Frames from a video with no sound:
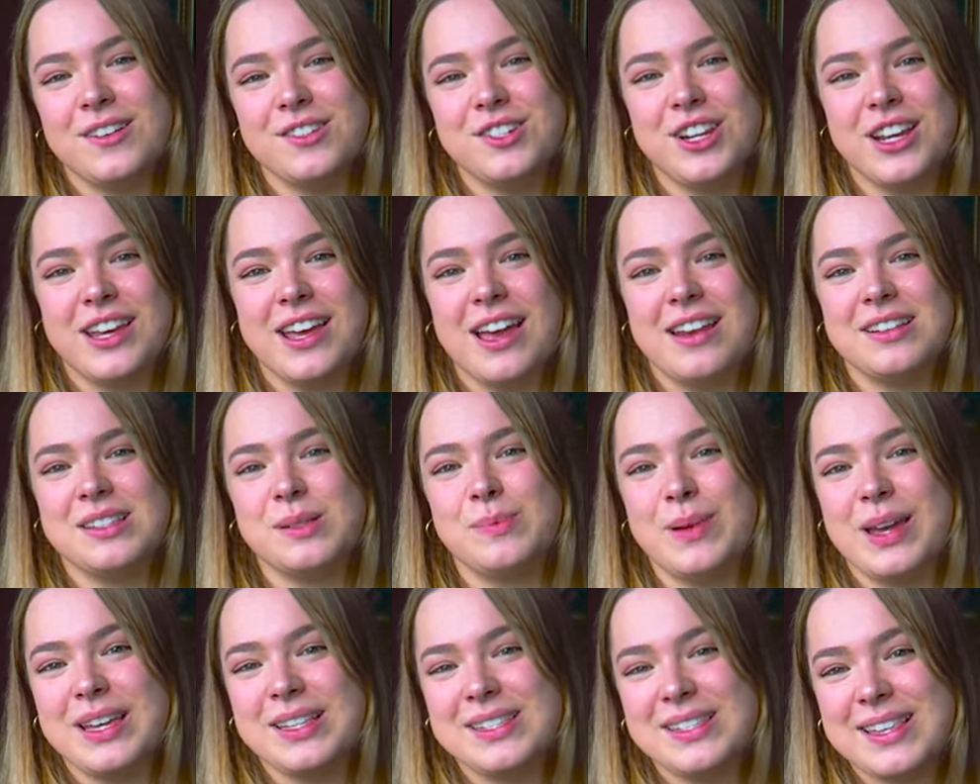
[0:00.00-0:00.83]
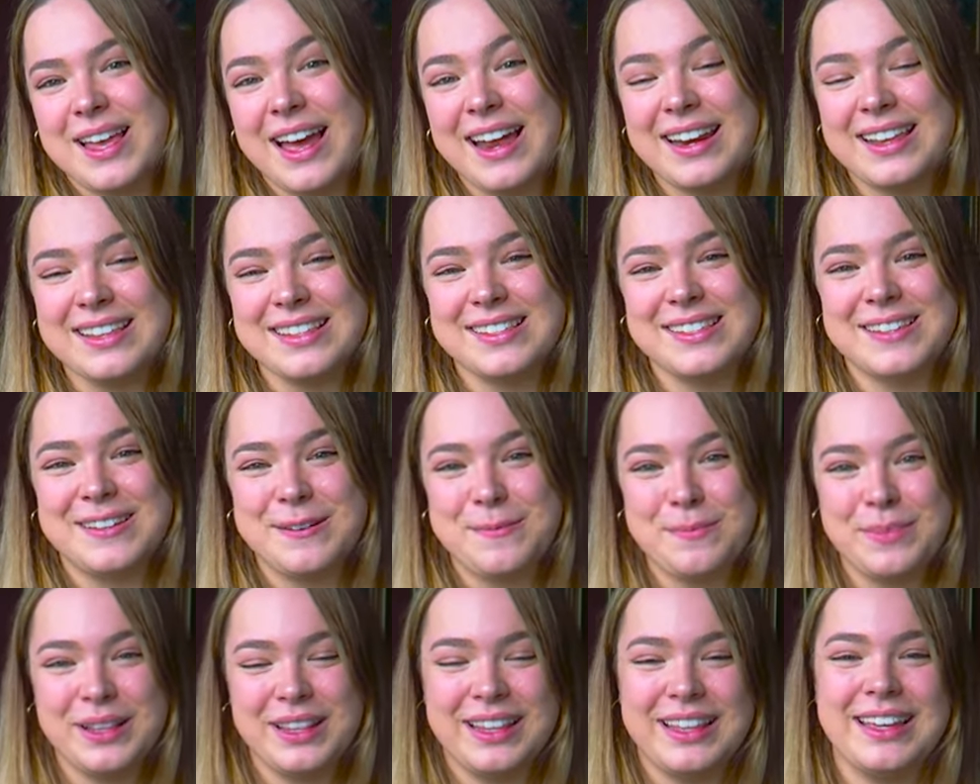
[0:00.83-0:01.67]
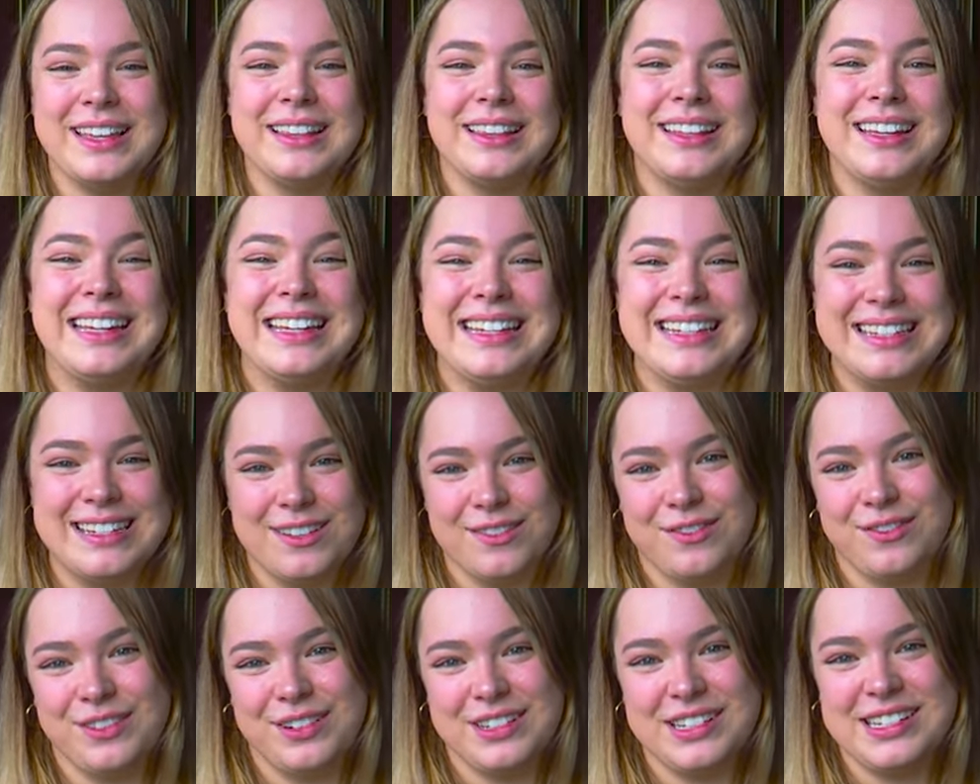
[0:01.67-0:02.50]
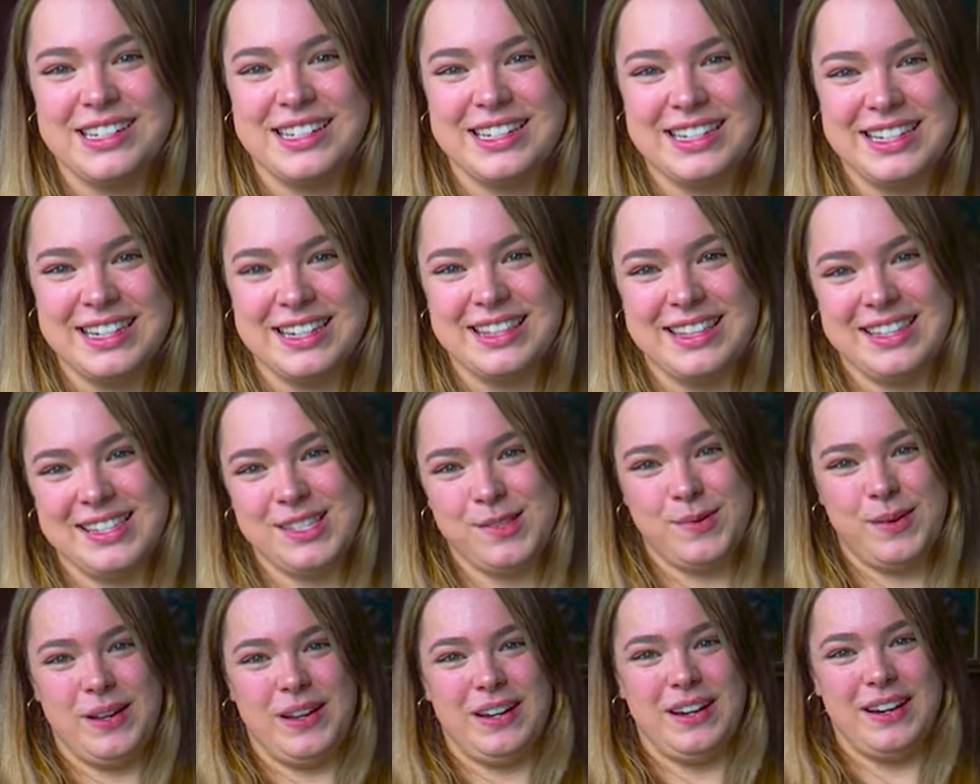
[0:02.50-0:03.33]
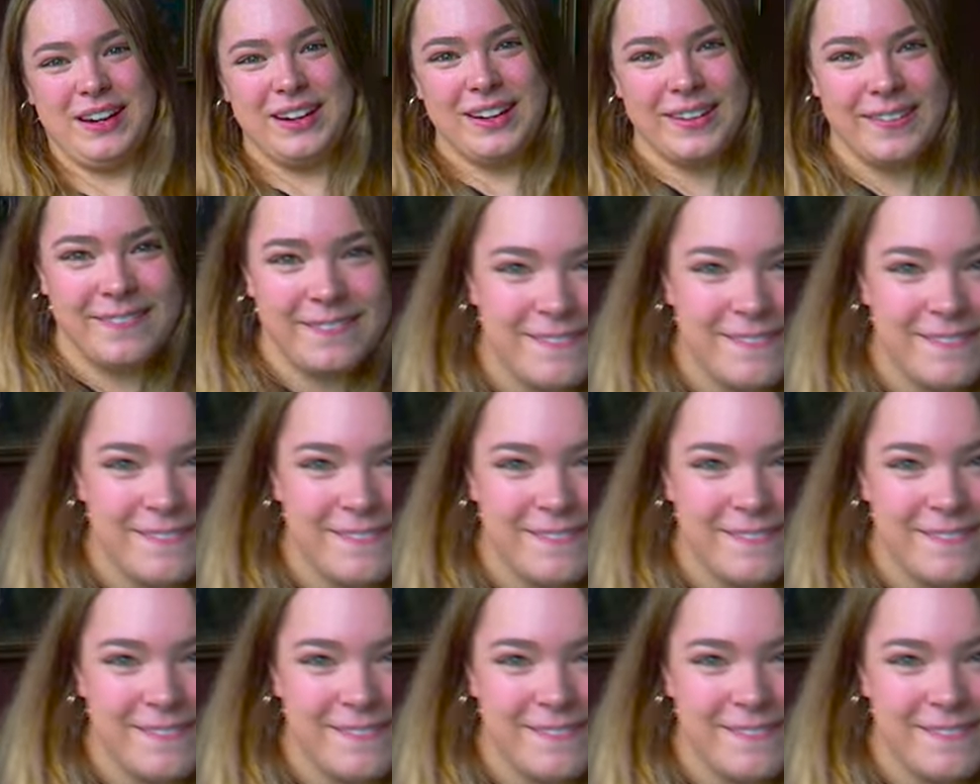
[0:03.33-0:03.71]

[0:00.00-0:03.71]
go check out a space that is completely different to this one.